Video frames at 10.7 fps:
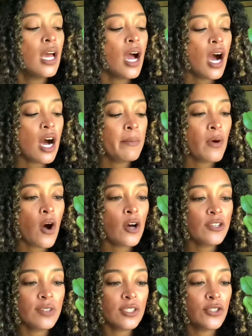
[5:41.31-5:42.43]
All you
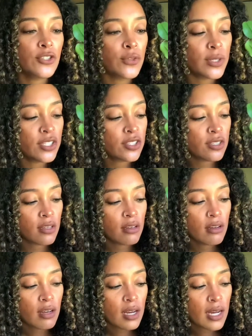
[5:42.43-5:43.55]
need to do is
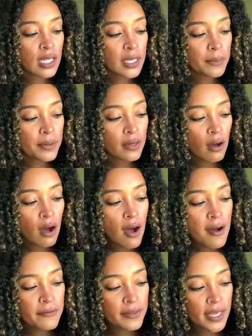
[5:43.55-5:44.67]
clip
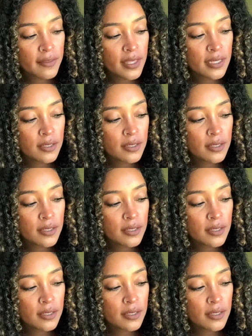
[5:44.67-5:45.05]
off like this little